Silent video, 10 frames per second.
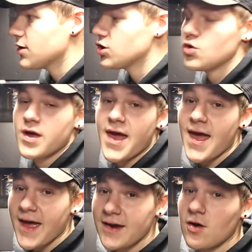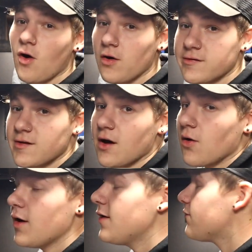You can
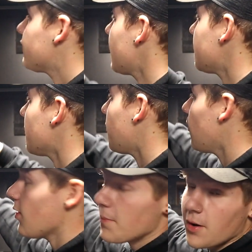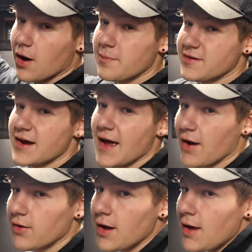also flip the pull-up bar upside
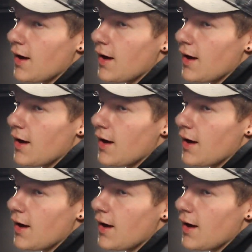down.